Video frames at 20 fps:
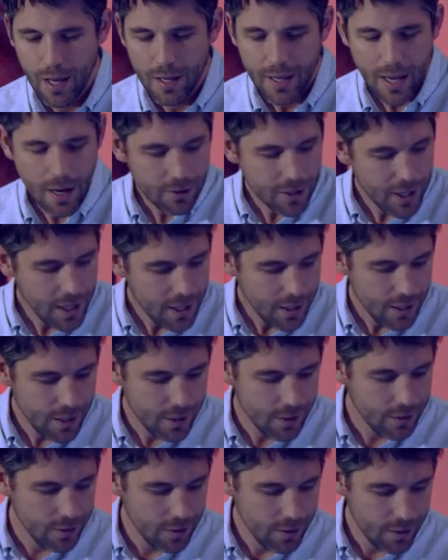Now,
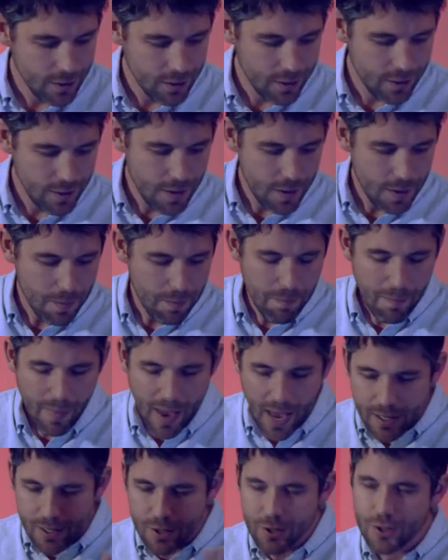Gideon
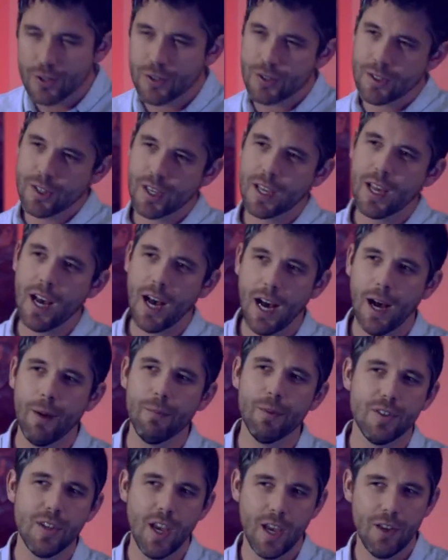manages to calm
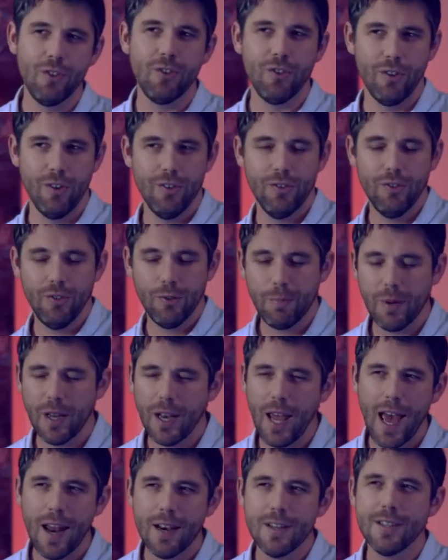the tensions, but
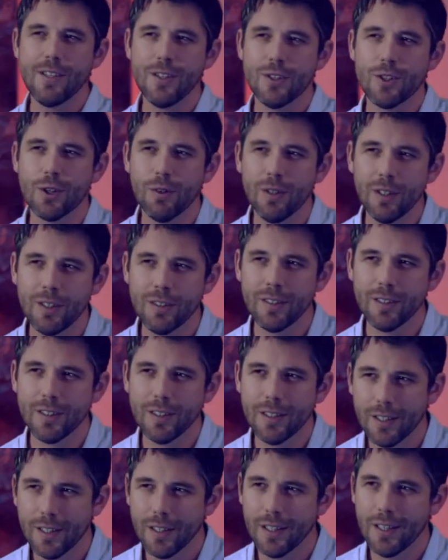how does he do it?
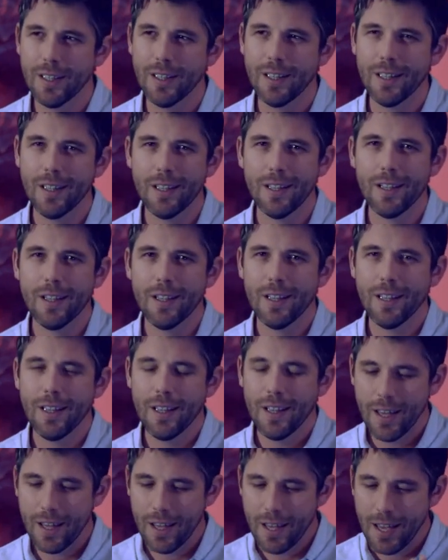
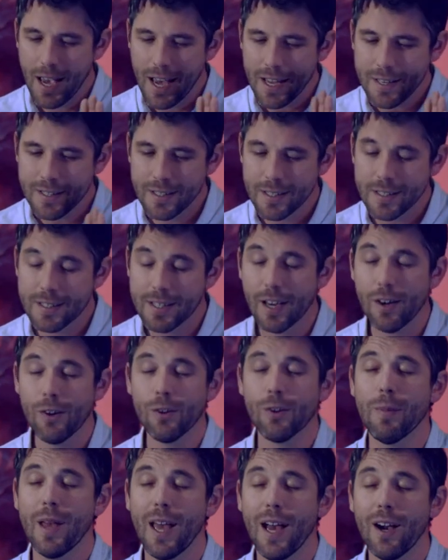He has to tell
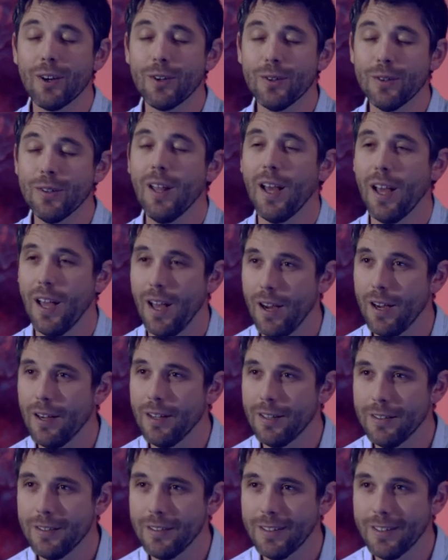them how good they are.
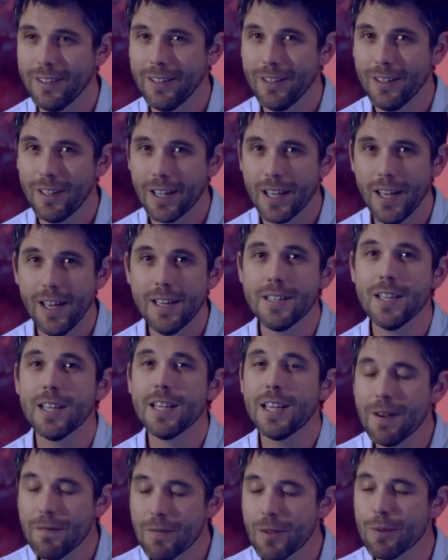Like, he has to
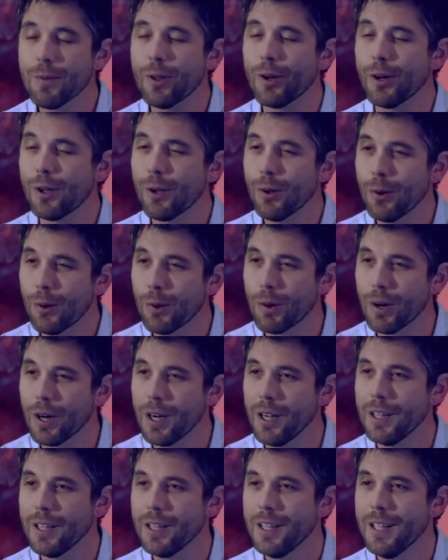give them the
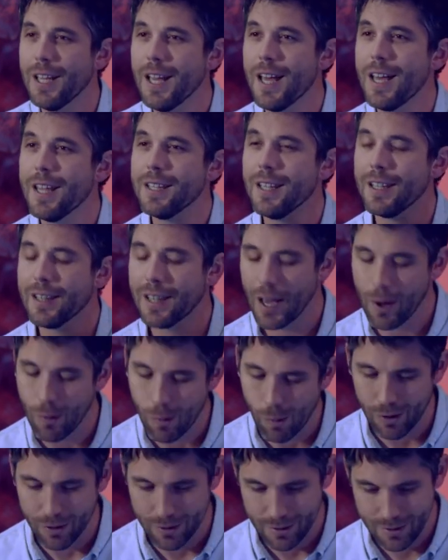glory that they
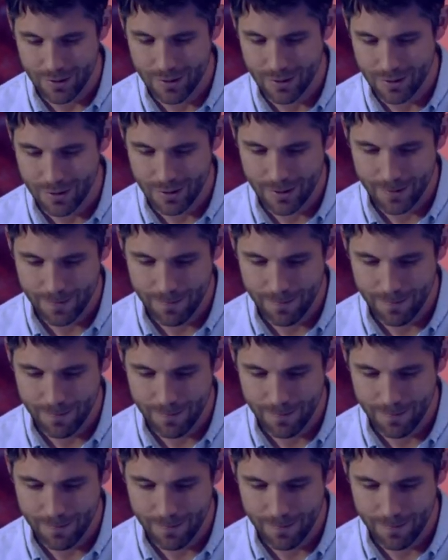want.